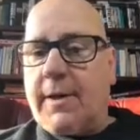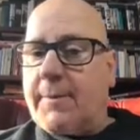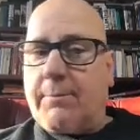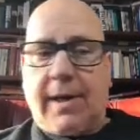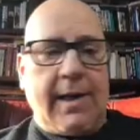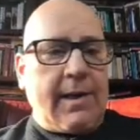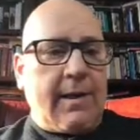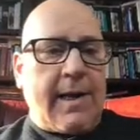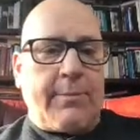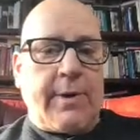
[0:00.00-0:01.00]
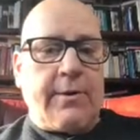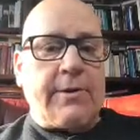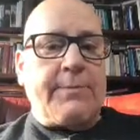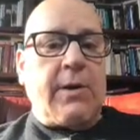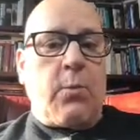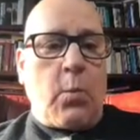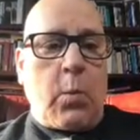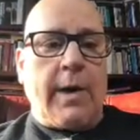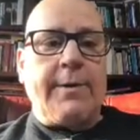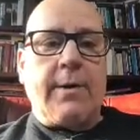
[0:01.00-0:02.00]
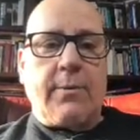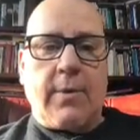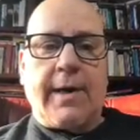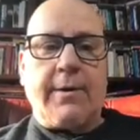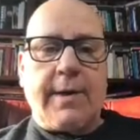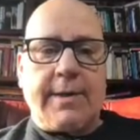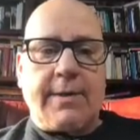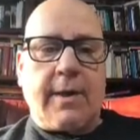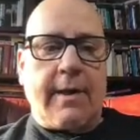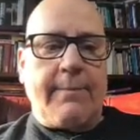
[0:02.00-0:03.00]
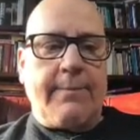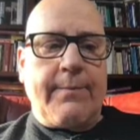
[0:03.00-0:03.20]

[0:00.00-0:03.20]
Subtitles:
many collaborators, but one writer at a time.